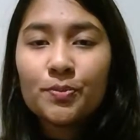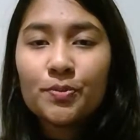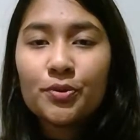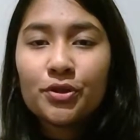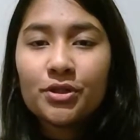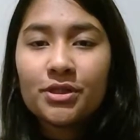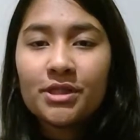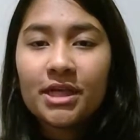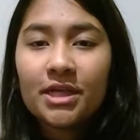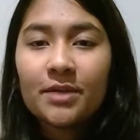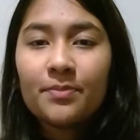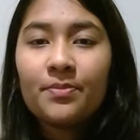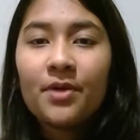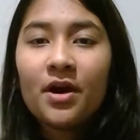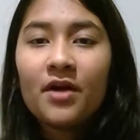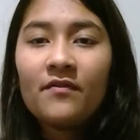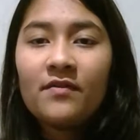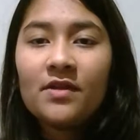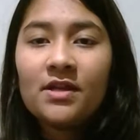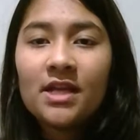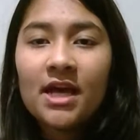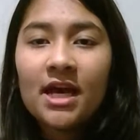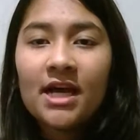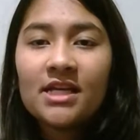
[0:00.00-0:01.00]
protect
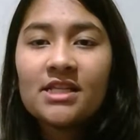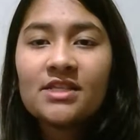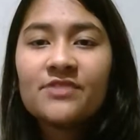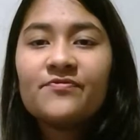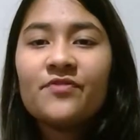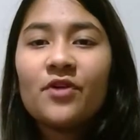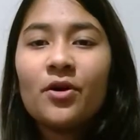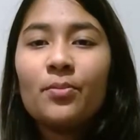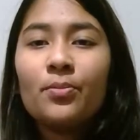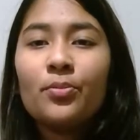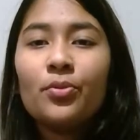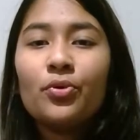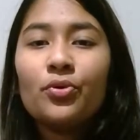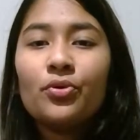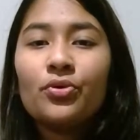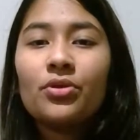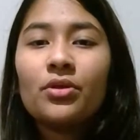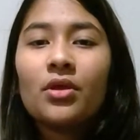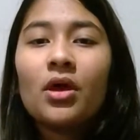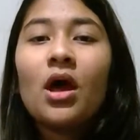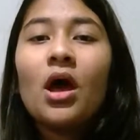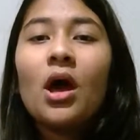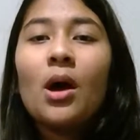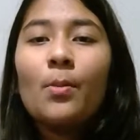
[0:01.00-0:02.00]
power lines for both
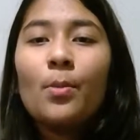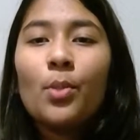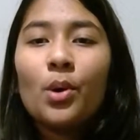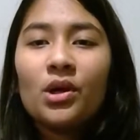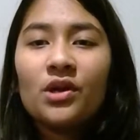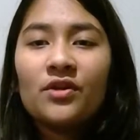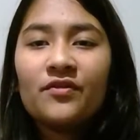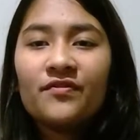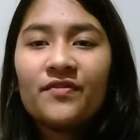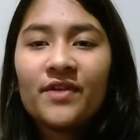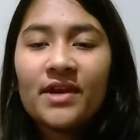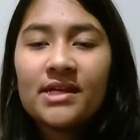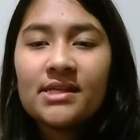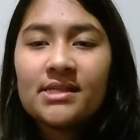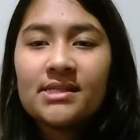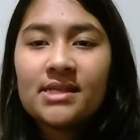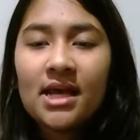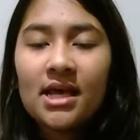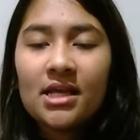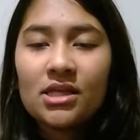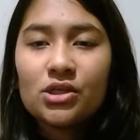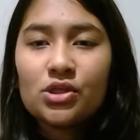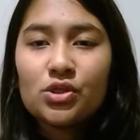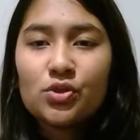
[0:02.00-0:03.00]
polyphase
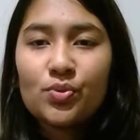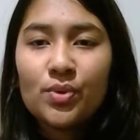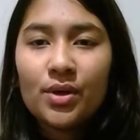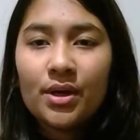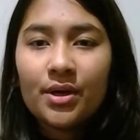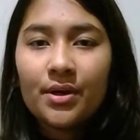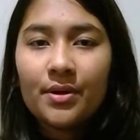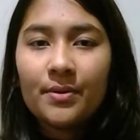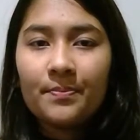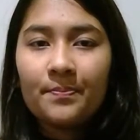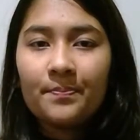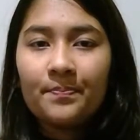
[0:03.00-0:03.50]
and sware.